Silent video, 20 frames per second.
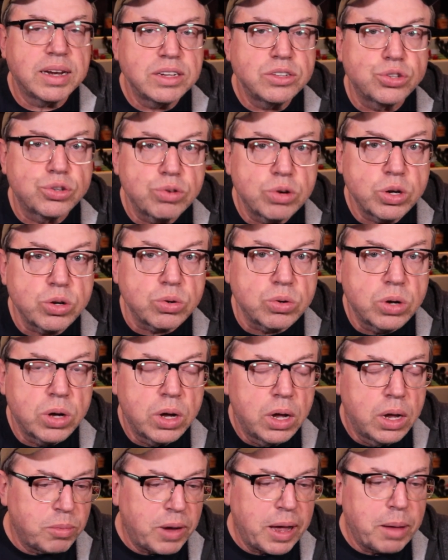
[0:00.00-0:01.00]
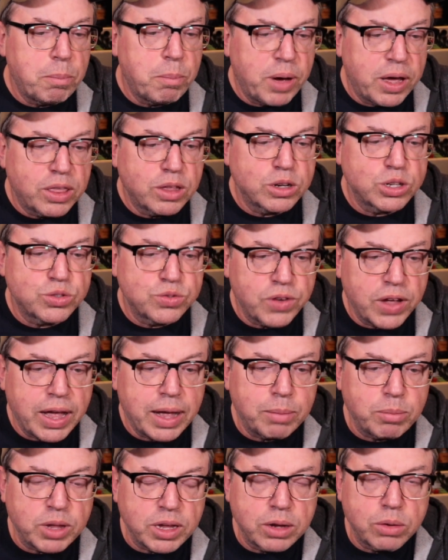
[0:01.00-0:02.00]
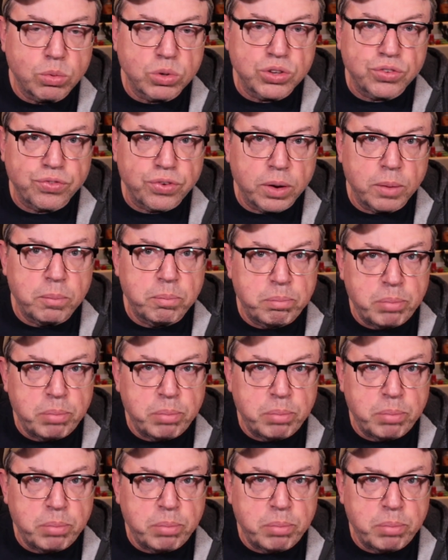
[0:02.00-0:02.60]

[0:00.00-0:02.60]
is true. My mother's family was from